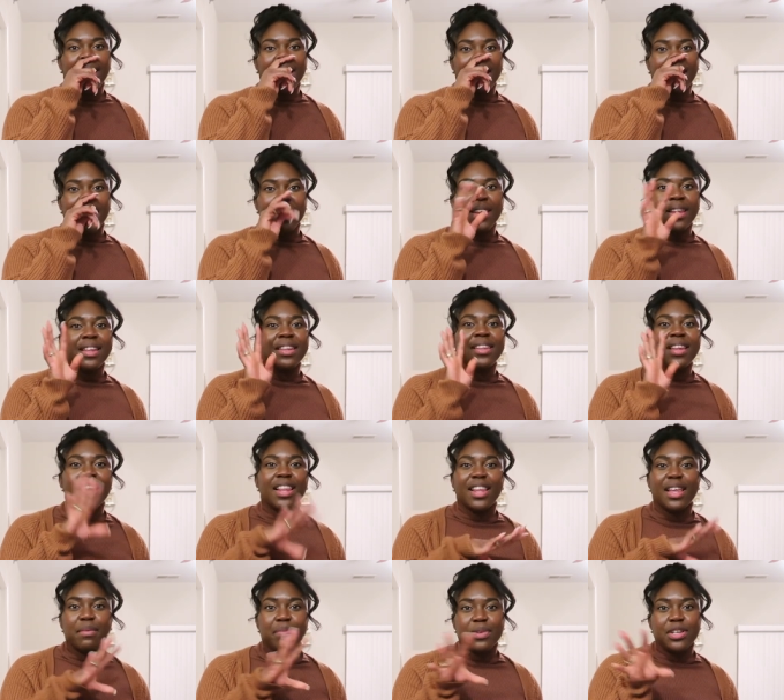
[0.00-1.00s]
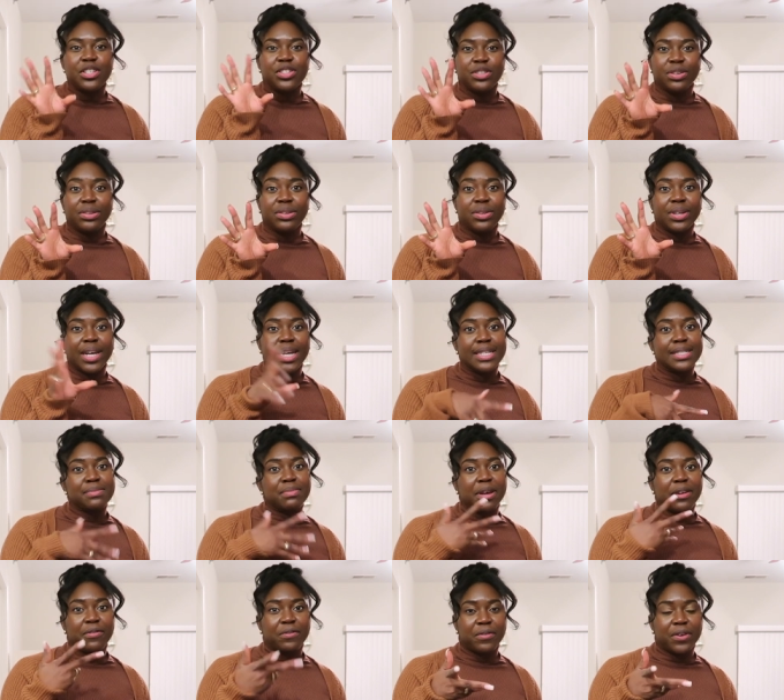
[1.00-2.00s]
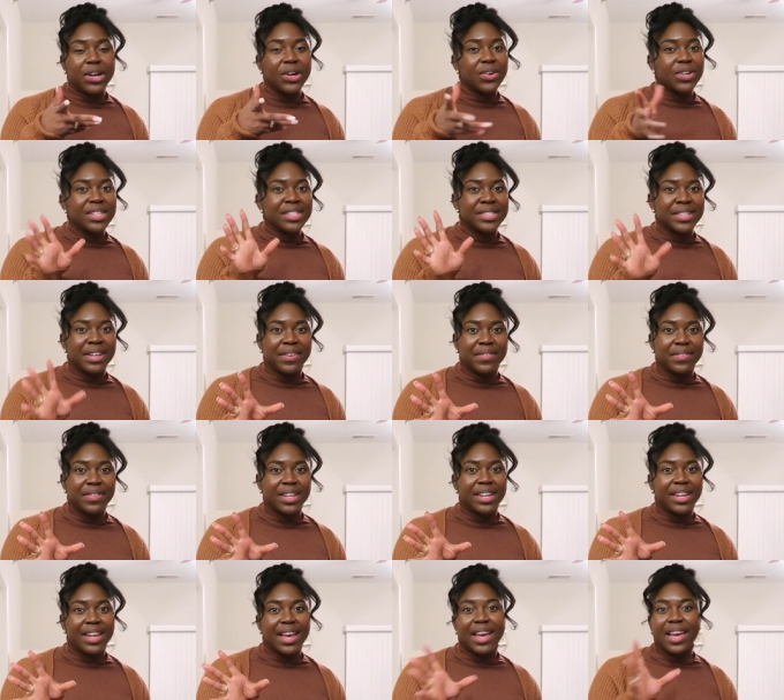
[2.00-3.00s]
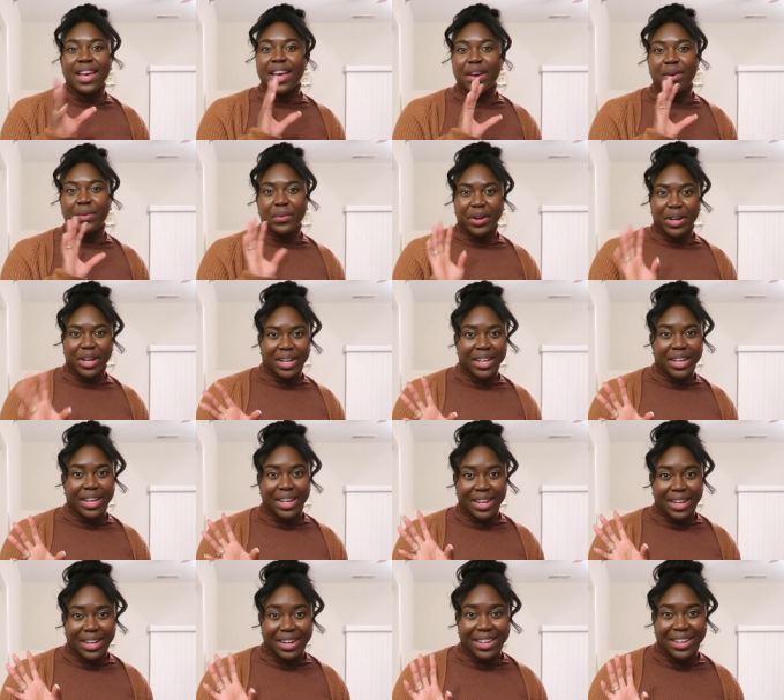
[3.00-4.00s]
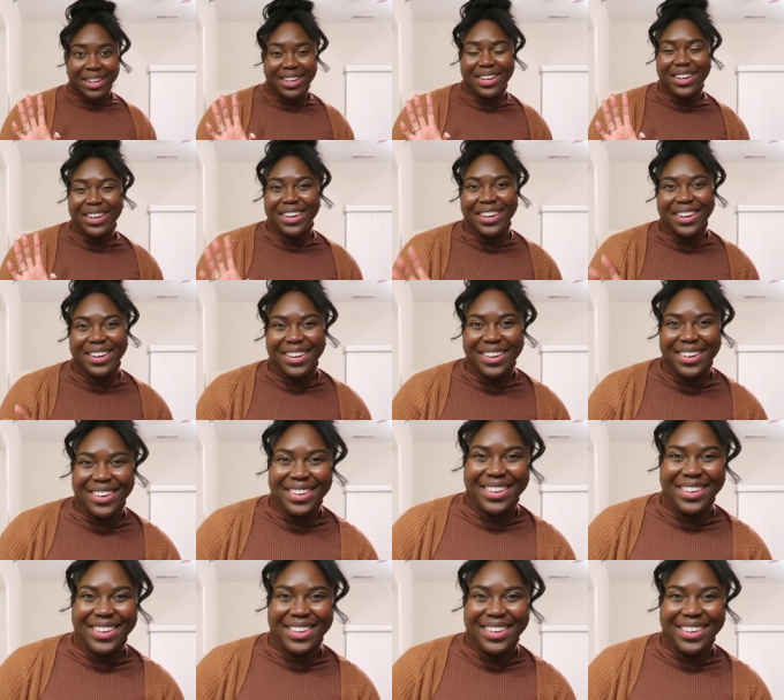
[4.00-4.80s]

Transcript: And then let me show you guys my fragrance of the day, and we're gonna get out of here.